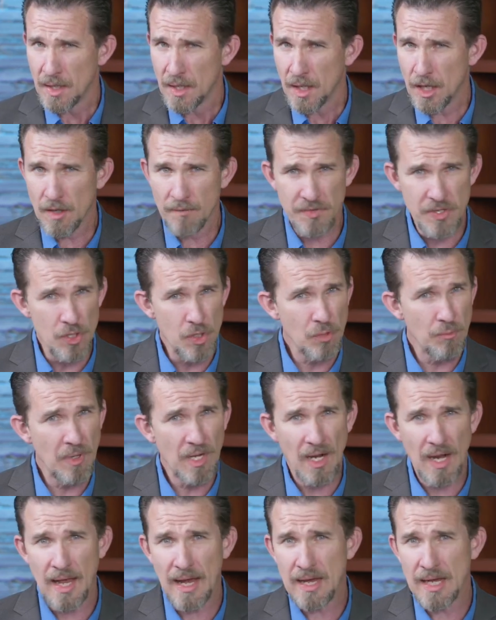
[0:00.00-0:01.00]
of
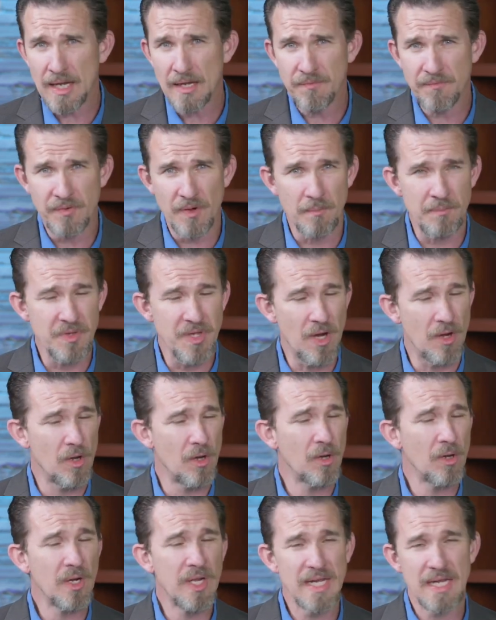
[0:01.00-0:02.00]
human life from the
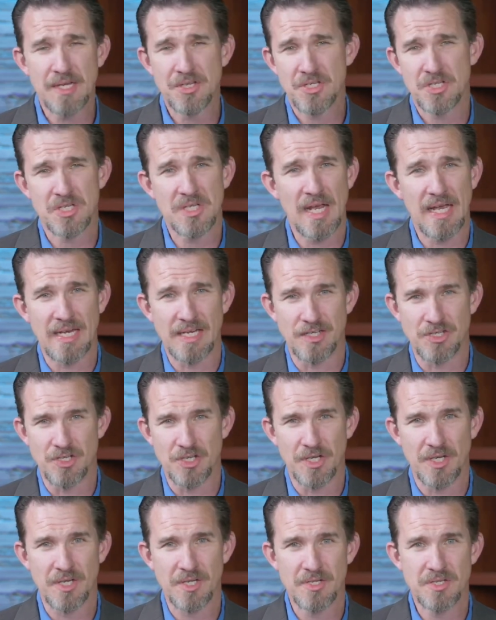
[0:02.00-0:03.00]
earliest
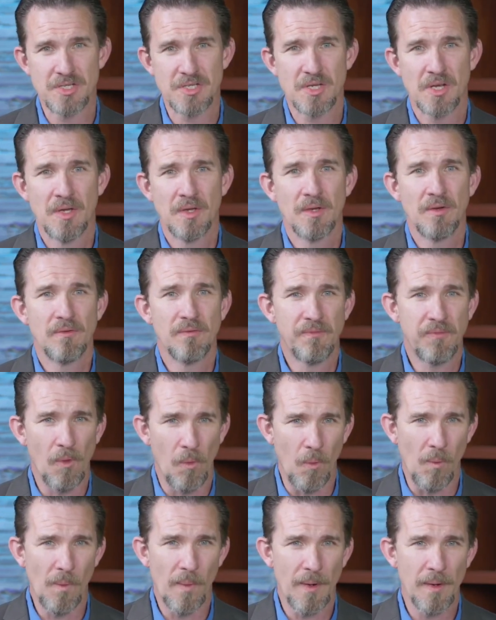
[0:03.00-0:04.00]
stages
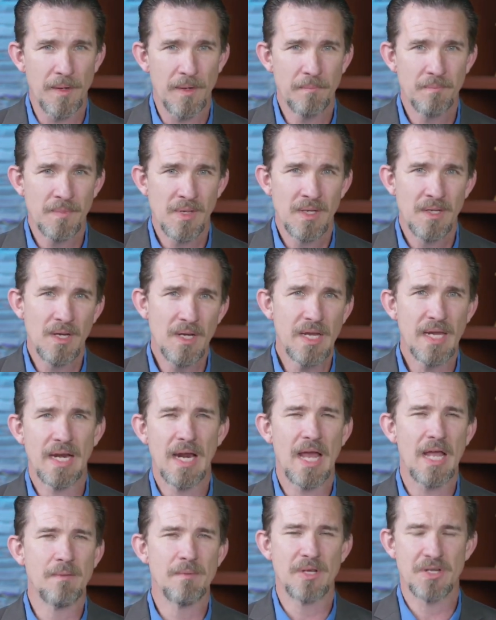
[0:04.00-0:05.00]
forward. Look at
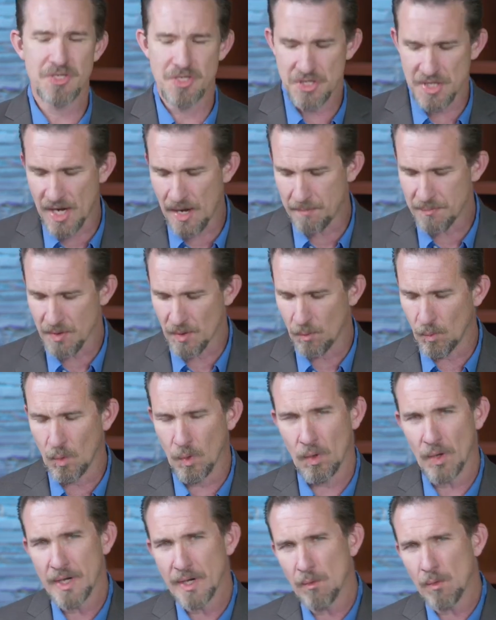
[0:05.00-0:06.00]
Amos chapter
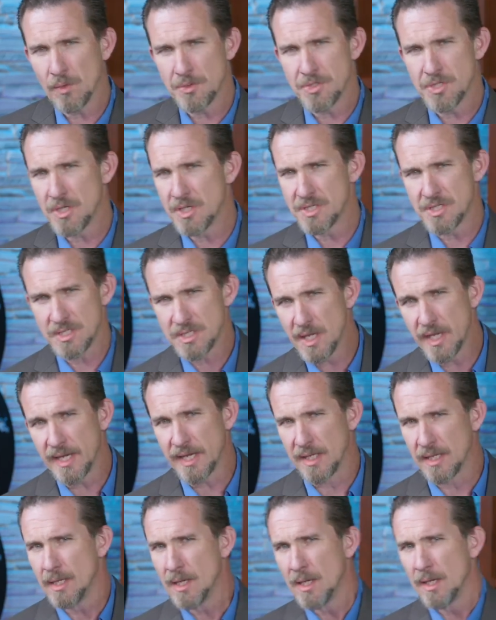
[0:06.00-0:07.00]
1. I want you to
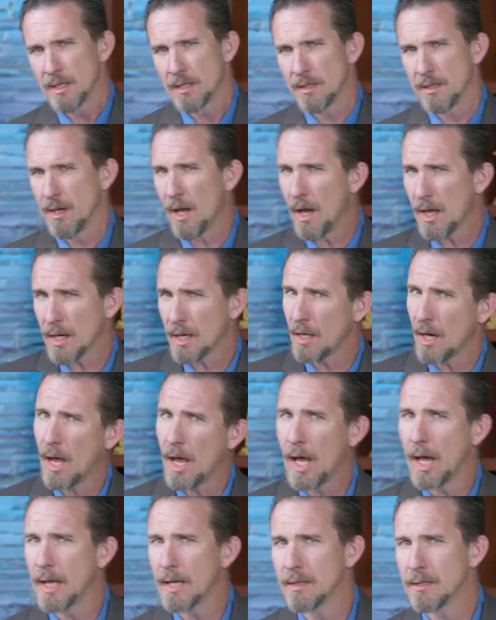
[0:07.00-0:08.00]
see not a
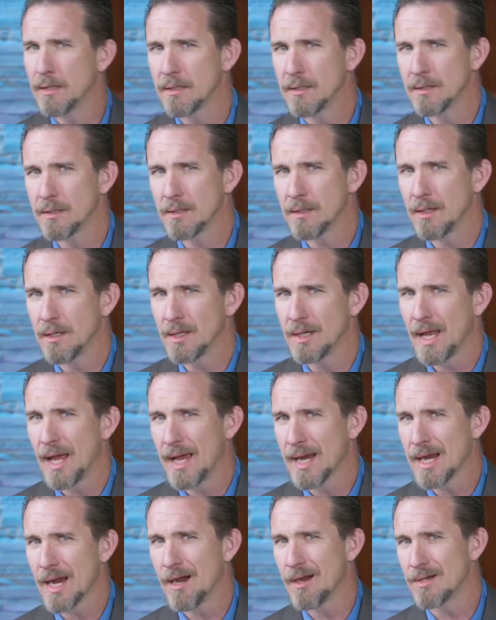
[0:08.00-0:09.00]
lot
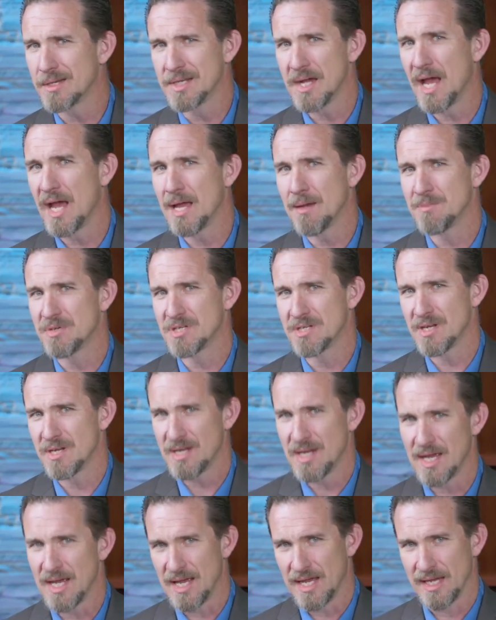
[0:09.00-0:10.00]
unlike our times
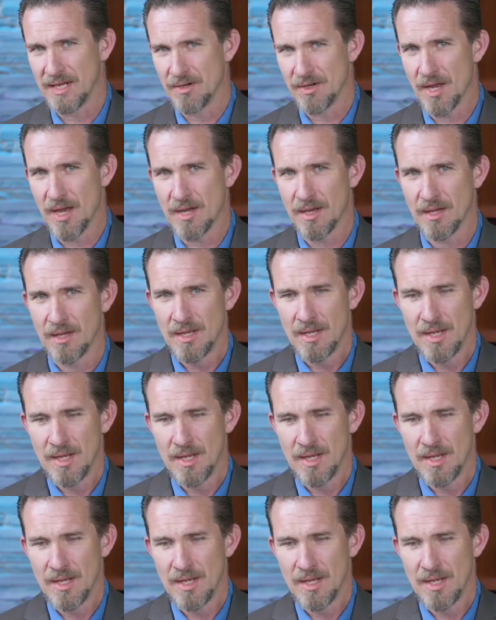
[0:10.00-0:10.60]
today. Not